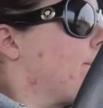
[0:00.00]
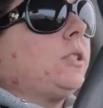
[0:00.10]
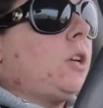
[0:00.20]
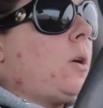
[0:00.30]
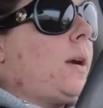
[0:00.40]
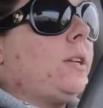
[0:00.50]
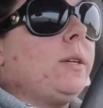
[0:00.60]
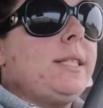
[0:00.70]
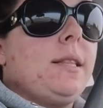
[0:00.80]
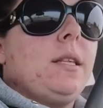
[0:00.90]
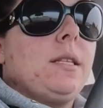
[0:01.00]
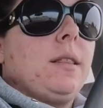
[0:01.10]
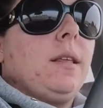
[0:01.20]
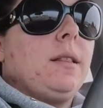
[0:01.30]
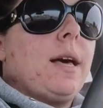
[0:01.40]
So I know I said this I
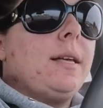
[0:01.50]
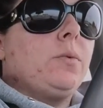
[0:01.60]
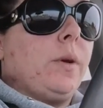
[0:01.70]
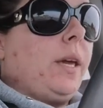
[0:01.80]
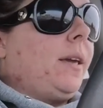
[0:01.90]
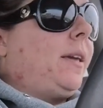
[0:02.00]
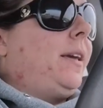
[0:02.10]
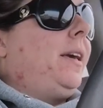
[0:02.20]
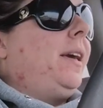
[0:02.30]
think last week,